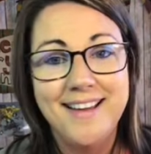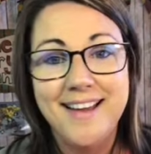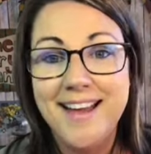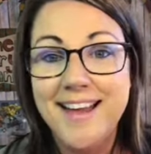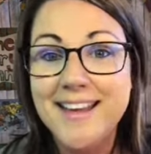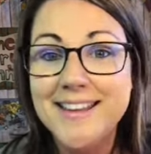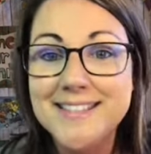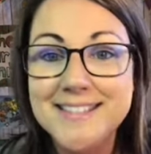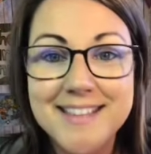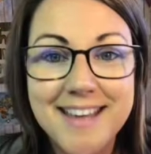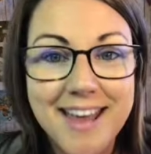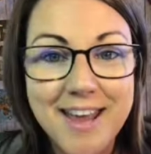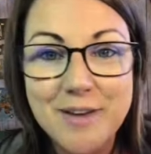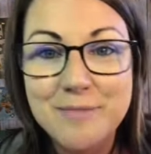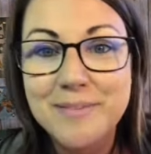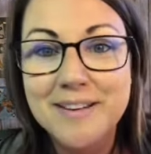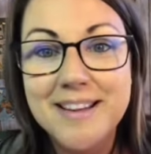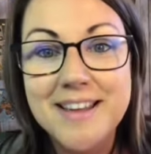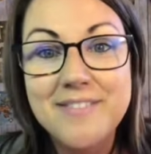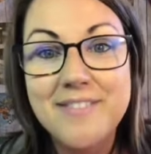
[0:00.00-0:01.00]
I just
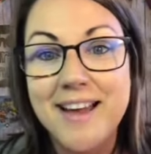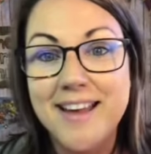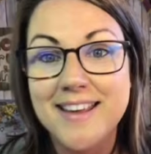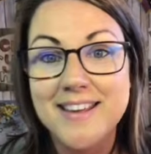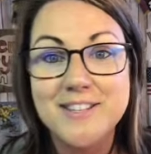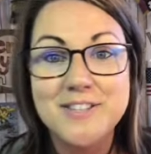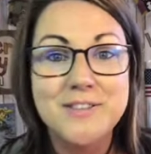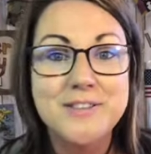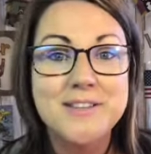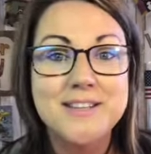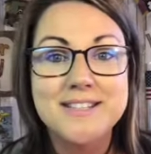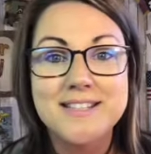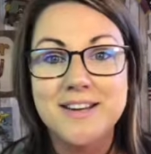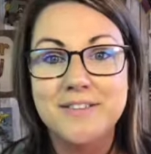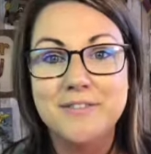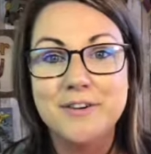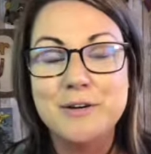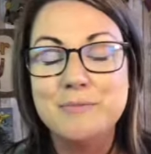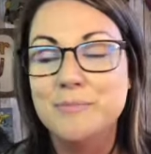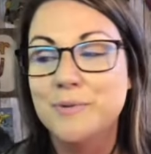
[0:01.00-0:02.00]
can't believe I can do this
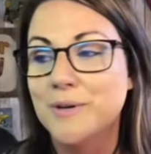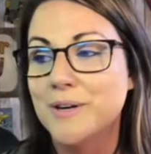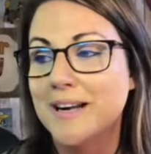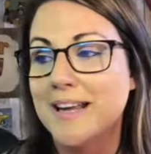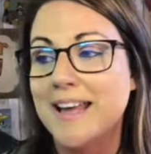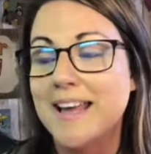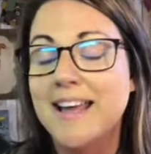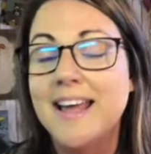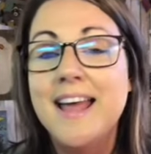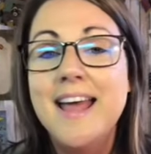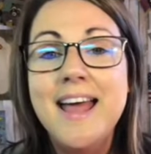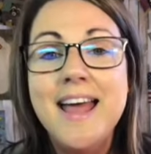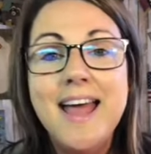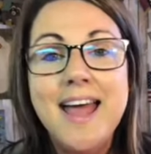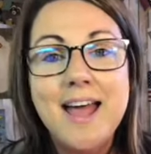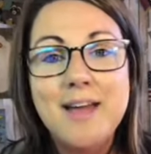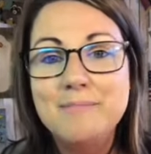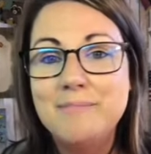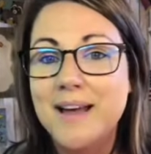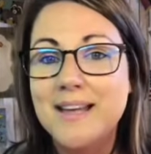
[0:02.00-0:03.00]
every morning,
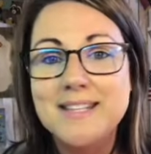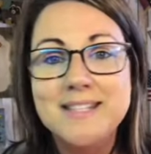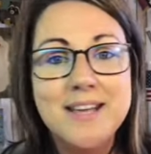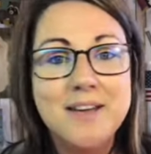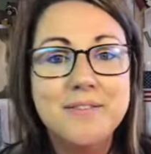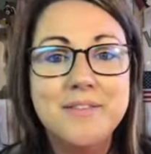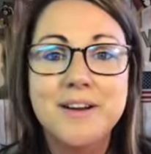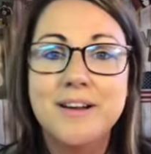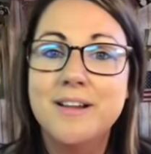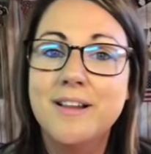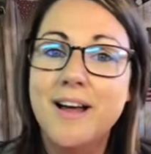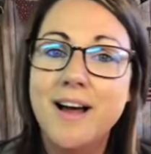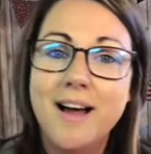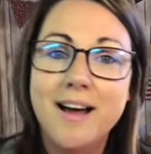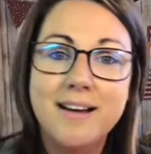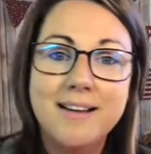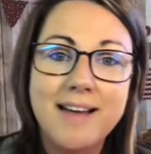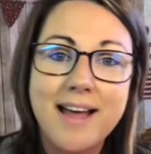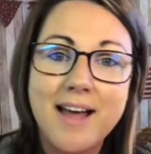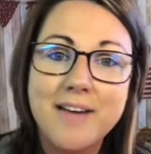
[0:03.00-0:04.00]
and by 7
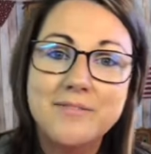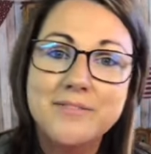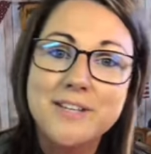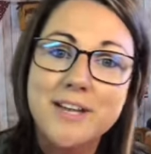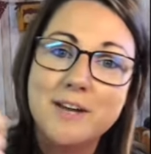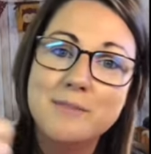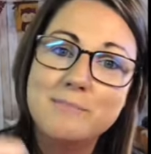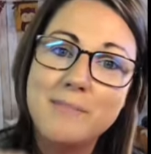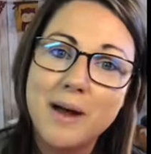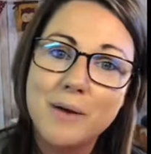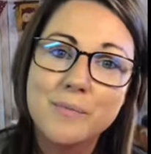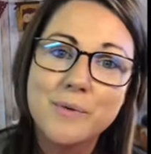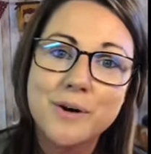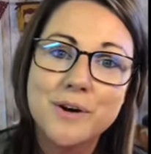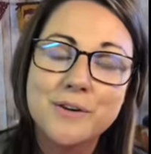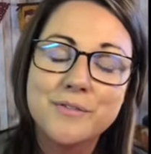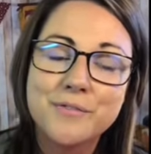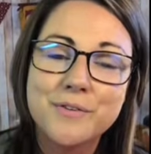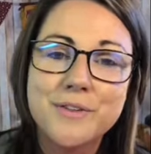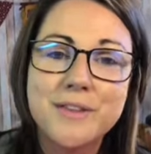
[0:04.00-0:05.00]
o'clock I've done my
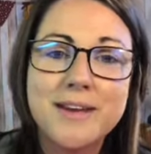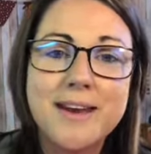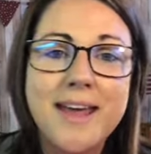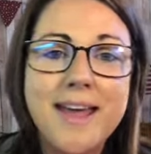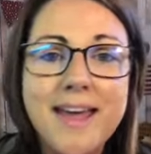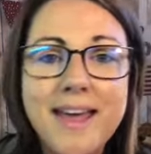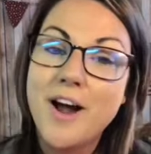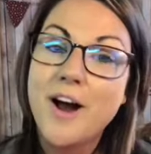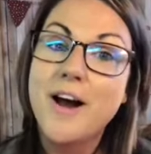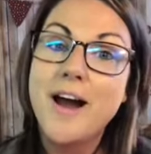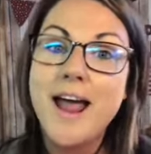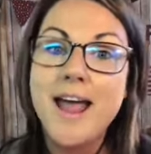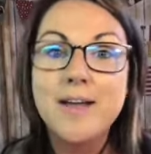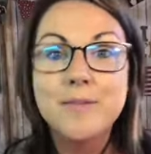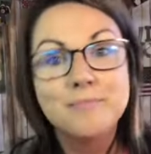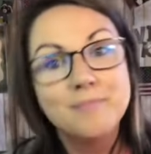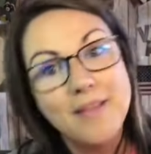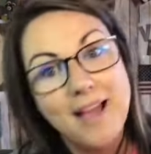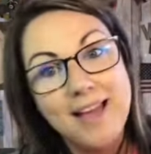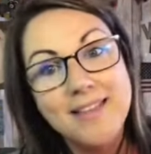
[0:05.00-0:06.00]
work for the day. All
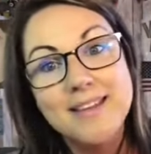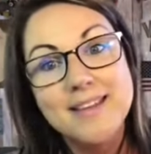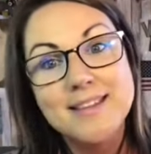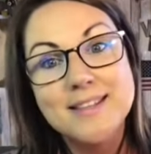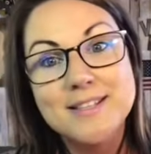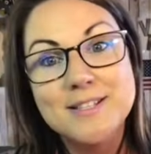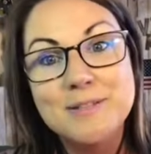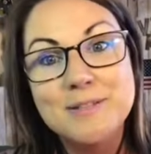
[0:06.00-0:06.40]
right, I think this